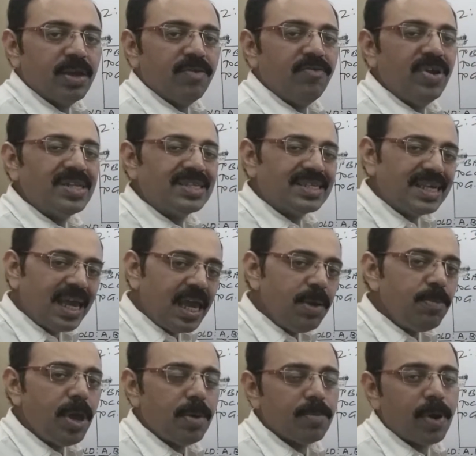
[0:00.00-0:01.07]
With
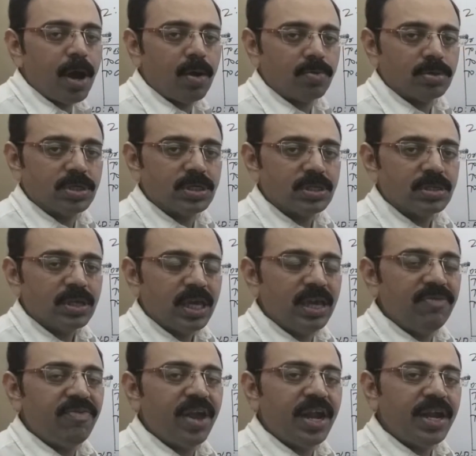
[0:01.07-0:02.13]
same amount,
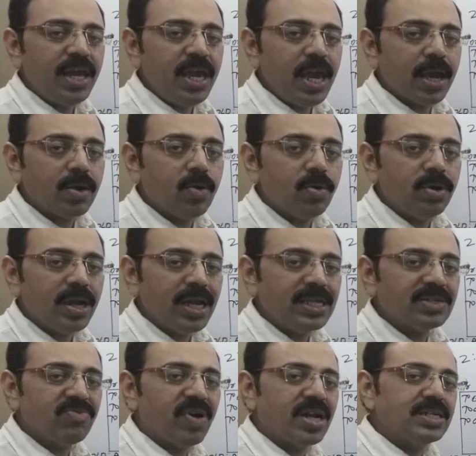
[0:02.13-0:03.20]
if any account
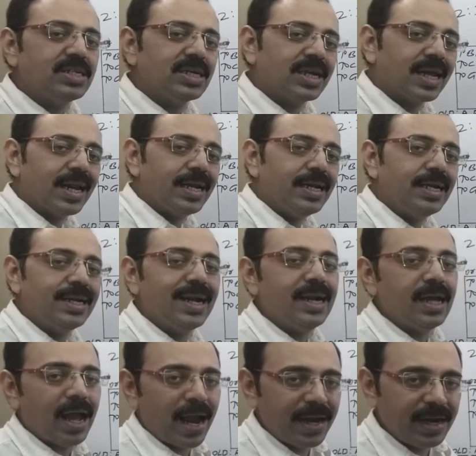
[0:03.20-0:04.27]
is once
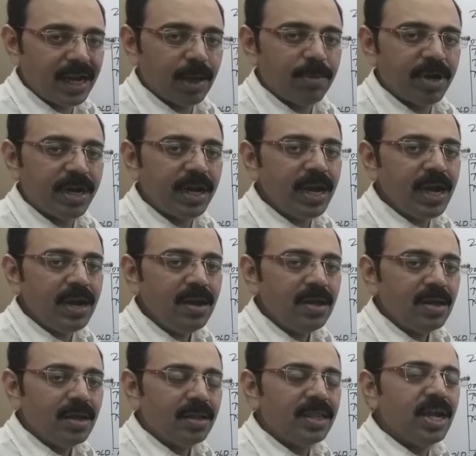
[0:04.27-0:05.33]
credited and
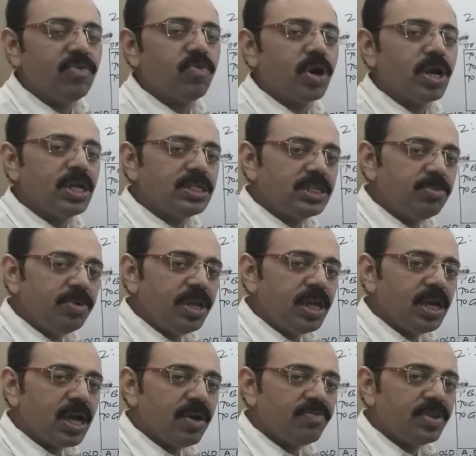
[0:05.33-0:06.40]
debited, then what is the
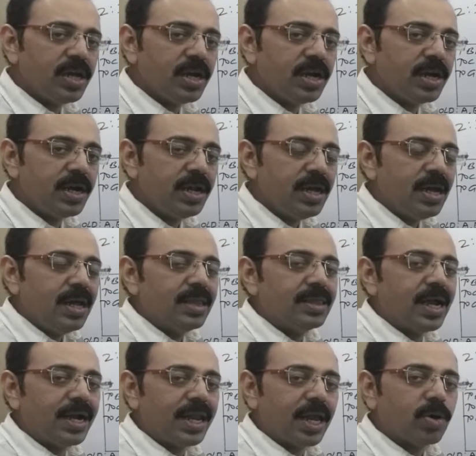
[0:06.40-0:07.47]
meaning of that?
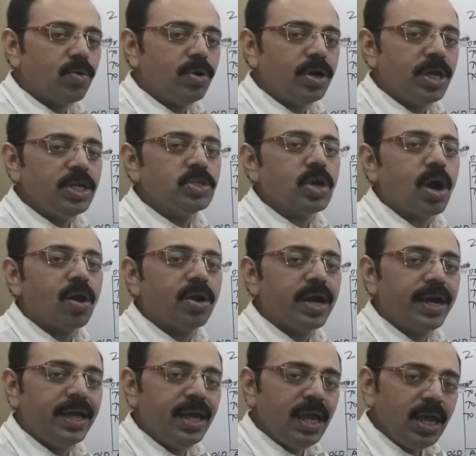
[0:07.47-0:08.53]
That account is
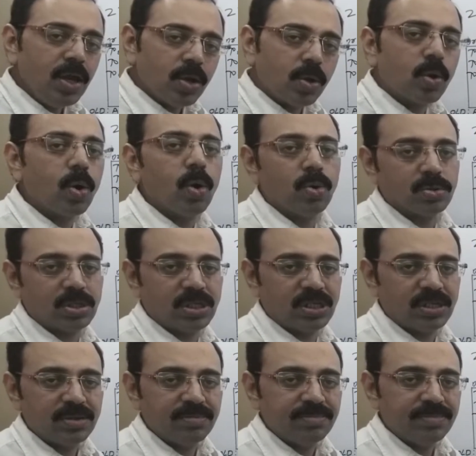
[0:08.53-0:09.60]
already closed.